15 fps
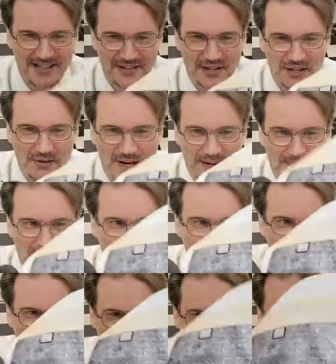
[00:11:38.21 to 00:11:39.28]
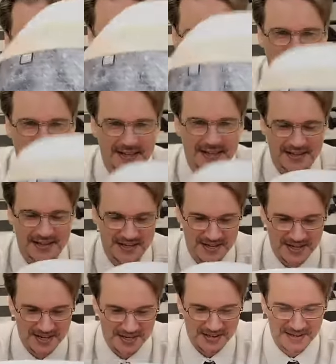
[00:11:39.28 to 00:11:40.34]
the great bitter recipe that is
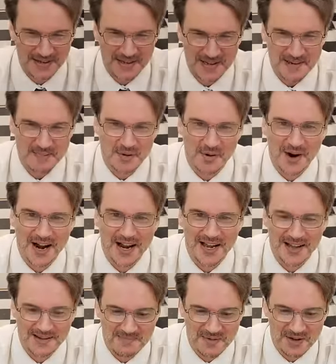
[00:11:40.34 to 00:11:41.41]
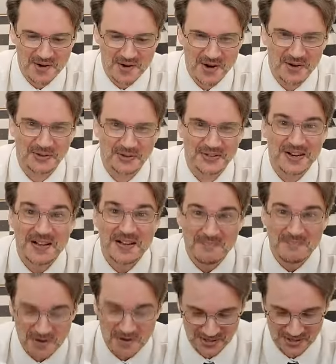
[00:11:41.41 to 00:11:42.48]
in Mariah Monroe's
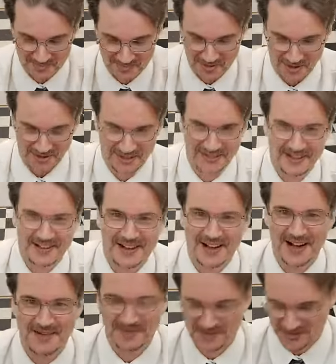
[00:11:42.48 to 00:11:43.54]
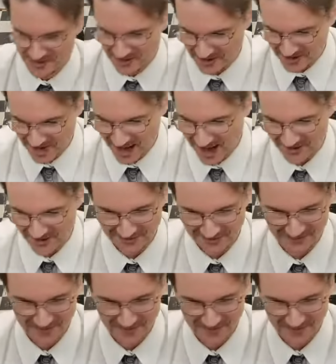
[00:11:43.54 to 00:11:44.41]
music book. So there you have it.